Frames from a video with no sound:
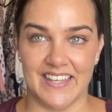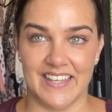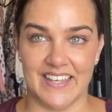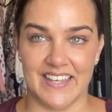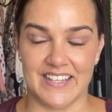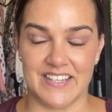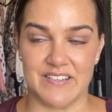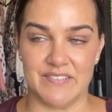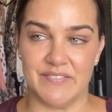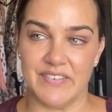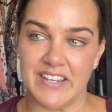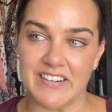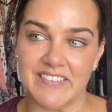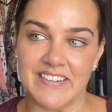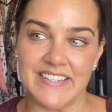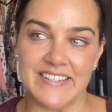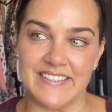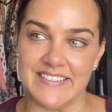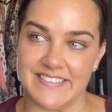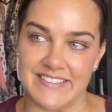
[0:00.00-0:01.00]
It's
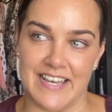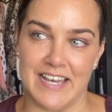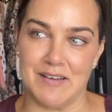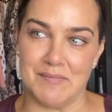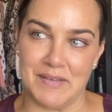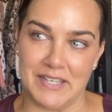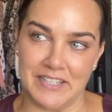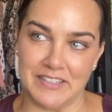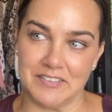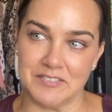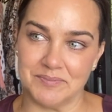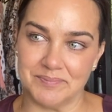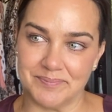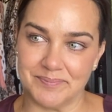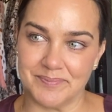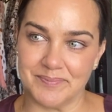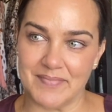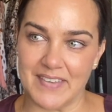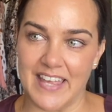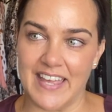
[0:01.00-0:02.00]
very disarming.
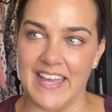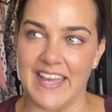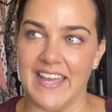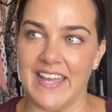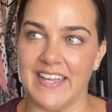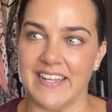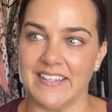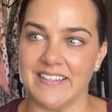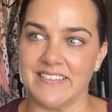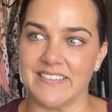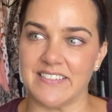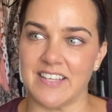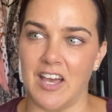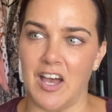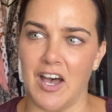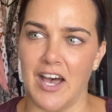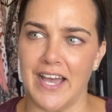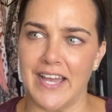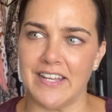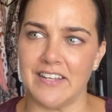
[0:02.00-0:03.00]
And
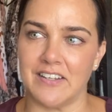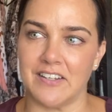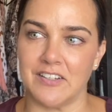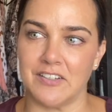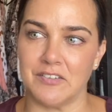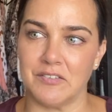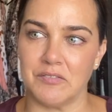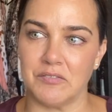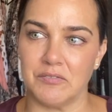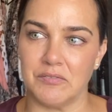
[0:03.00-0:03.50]
I don't,